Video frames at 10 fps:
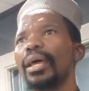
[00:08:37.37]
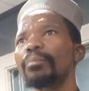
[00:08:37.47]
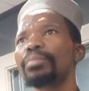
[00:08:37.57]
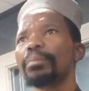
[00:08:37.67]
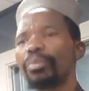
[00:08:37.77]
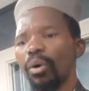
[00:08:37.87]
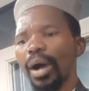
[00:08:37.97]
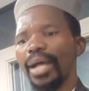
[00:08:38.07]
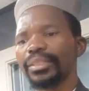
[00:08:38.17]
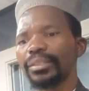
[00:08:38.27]
people
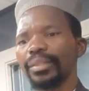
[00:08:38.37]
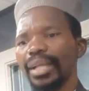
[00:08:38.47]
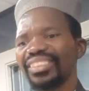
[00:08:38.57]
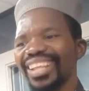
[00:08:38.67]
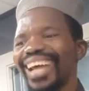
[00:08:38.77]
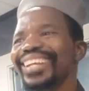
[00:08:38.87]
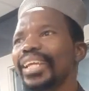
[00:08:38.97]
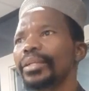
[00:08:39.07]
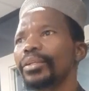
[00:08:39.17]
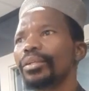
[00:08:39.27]
are
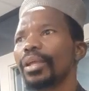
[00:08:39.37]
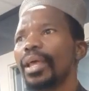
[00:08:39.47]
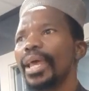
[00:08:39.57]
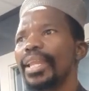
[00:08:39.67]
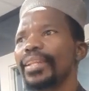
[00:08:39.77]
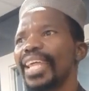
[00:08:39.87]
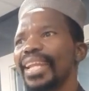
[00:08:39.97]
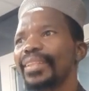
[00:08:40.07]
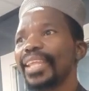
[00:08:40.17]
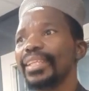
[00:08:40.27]
stranded, and
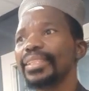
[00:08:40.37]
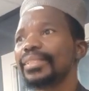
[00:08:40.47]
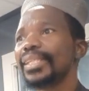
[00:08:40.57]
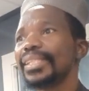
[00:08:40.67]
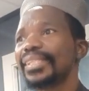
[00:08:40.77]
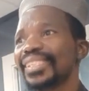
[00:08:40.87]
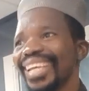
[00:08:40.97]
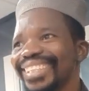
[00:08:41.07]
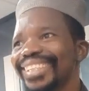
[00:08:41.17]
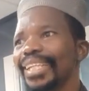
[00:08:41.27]
then there is this
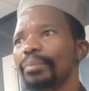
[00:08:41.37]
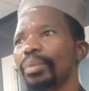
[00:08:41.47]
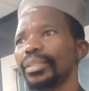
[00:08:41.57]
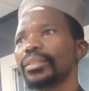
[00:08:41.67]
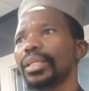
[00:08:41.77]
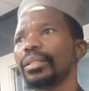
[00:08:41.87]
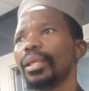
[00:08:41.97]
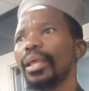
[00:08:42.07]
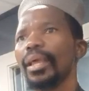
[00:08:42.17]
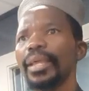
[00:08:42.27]
saintly person,
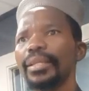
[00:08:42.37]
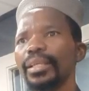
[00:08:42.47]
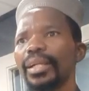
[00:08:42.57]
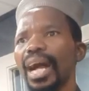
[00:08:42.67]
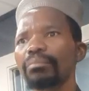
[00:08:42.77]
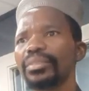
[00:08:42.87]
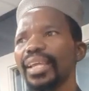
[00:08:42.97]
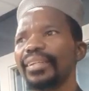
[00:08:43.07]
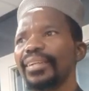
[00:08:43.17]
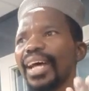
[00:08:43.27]
and he comes
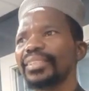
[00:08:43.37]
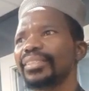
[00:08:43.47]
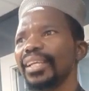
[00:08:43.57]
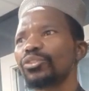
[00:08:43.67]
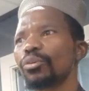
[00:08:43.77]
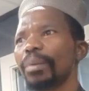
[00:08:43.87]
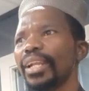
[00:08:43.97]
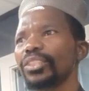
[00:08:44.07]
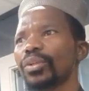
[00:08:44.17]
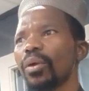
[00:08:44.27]
and does a
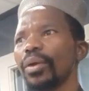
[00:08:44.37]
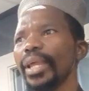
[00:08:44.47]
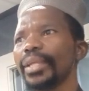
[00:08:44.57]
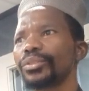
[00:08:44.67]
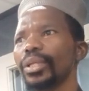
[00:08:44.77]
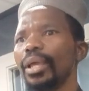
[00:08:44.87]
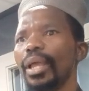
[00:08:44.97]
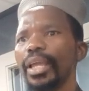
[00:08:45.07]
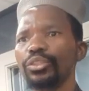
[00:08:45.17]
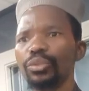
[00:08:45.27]
supernatural act,
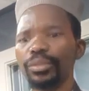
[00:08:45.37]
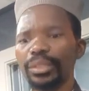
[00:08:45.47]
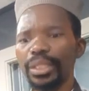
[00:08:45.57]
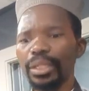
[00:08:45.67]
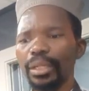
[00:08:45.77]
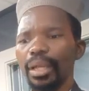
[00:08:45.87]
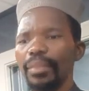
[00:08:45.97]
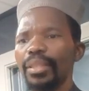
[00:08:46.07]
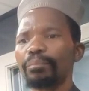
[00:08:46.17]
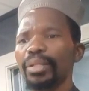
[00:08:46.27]
and you see
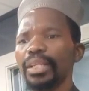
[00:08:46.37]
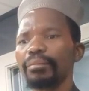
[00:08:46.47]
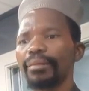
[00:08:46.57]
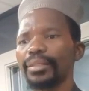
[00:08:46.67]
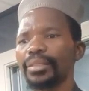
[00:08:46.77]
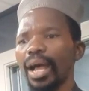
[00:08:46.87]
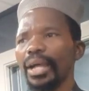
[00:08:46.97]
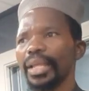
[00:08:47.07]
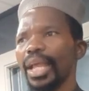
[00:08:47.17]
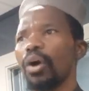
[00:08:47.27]
the believers
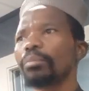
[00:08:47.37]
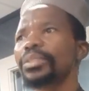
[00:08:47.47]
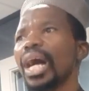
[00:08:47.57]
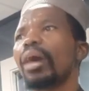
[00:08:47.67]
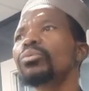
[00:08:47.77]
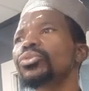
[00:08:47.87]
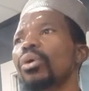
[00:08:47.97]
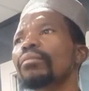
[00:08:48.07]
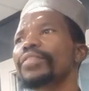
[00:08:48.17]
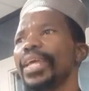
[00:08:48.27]
are helped out
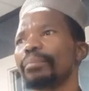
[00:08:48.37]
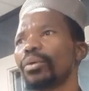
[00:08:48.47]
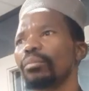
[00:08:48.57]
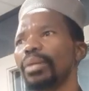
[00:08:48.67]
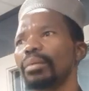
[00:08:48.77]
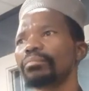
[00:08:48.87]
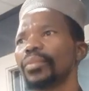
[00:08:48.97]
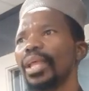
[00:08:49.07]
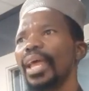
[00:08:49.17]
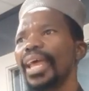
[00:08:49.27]
of their problem.
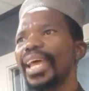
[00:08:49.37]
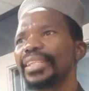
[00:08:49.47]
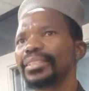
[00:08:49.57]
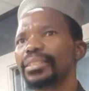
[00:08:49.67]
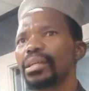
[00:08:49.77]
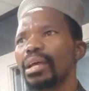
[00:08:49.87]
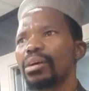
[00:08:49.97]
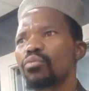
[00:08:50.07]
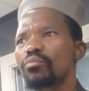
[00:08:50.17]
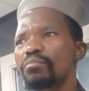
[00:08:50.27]
And
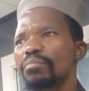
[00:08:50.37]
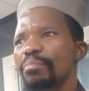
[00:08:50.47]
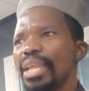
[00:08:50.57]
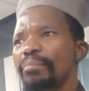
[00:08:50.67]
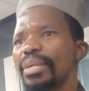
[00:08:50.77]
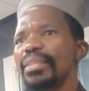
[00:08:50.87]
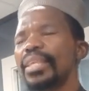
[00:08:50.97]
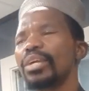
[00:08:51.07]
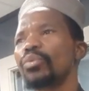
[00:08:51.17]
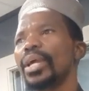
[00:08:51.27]
maybe
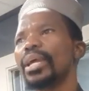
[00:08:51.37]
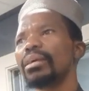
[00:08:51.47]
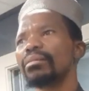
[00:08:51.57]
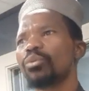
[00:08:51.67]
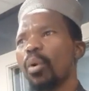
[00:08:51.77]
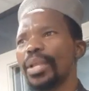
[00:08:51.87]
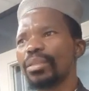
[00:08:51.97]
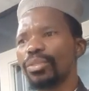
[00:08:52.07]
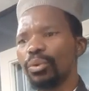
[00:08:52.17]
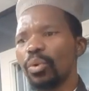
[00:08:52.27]
they were going
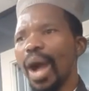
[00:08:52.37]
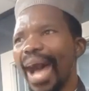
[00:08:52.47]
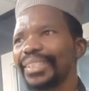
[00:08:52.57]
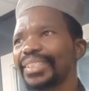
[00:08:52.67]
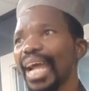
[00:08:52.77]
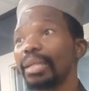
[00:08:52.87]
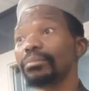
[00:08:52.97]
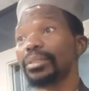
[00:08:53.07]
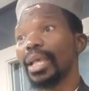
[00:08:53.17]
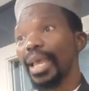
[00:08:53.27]
through hard
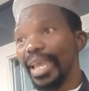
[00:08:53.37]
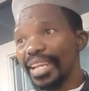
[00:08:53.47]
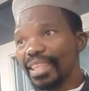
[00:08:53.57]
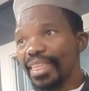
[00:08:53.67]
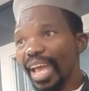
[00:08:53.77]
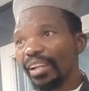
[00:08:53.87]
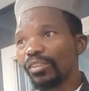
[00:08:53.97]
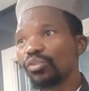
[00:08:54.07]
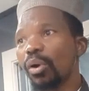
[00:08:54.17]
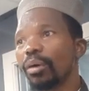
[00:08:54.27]
times, and their
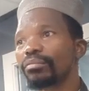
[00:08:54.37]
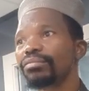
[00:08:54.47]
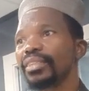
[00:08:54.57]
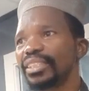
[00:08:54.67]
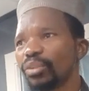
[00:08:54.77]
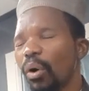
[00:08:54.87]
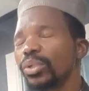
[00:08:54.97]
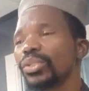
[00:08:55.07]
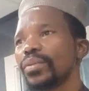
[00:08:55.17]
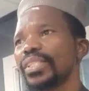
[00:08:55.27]
resolve is
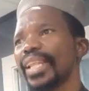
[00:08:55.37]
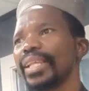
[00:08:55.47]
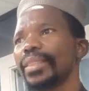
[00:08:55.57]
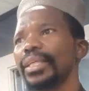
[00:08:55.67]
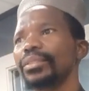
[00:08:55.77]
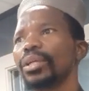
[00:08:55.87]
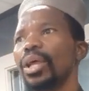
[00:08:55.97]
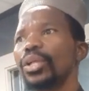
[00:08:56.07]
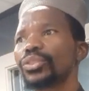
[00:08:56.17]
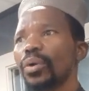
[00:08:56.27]
also strengthened.
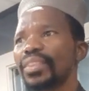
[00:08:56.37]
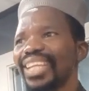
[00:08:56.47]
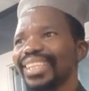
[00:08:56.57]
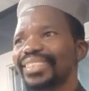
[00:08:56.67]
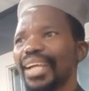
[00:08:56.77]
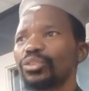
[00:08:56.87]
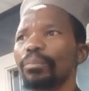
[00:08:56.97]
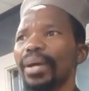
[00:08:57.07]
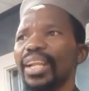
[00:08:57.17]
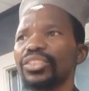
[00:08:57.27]
So these are
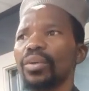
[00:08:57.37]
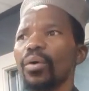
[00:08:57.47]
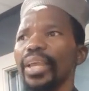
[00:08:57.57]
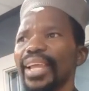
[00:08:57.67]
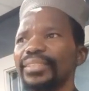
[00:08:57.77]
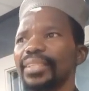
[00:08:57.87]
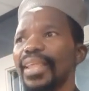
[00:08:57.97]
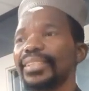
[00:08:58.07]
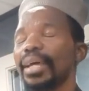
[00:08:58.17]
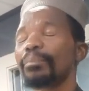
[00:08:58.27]
supernatural acts
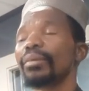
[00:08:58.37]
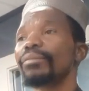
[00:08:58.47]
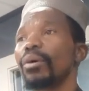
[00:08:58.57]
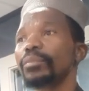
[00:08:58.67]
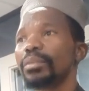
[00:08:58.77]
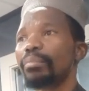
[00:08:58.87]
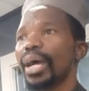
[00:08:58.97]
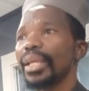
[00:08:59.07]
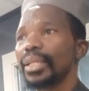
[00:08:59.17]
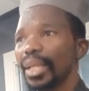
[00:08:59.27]
that are performed
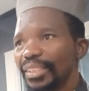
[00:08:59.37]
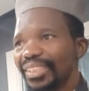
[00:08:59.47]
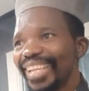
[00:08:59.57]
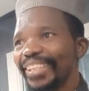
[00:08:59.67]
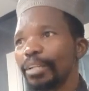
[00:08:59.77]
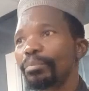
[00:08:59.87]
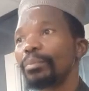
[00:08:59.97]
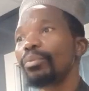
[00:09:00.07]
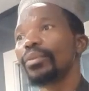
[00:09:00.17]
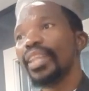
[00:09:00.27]
by saintly
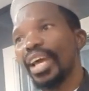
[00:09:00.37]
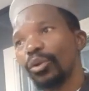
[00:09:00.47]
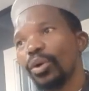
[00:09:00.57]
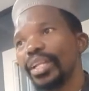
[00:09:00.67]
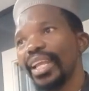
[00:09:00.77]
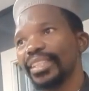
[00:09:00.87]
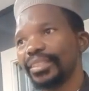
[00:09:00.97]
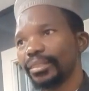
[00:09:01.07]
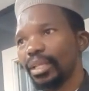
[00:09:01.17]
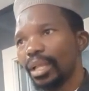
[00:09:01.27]
people. They are known
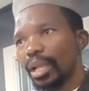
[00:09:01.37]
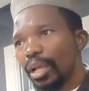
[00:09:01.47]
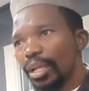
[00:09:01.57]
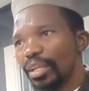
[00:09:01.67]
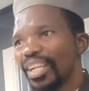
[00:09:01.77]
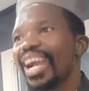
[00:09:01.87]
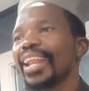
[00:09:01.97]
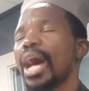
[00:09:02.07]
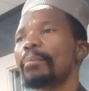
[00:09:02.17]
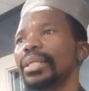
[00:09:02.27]
as
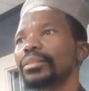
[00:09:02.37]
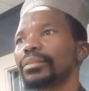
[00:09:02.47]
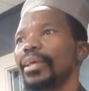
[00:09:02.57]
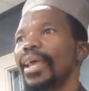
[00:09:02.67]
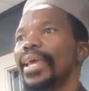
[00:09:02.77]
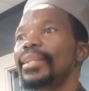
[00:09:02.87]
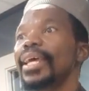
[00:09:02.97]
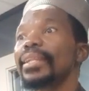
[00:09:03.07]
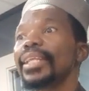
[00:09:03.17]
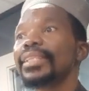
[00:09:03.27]
karamats. And
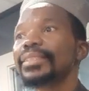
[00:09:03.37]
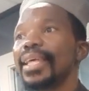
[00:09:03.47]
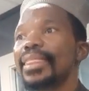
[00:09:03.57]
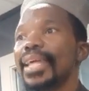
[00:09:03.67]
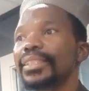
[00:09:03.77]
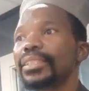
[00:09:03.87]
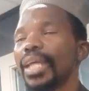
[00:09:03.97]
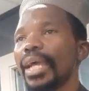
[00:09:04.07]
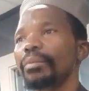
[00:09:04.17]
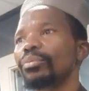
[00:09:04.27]
then there is the third
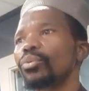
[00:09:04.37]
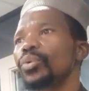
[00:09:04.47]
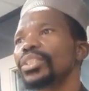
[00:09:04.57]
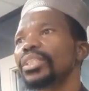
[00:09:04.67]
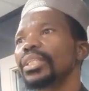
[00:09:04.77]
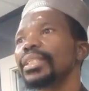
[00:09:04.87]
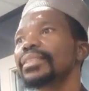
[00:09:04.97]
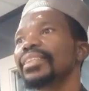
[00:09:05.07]
type, which is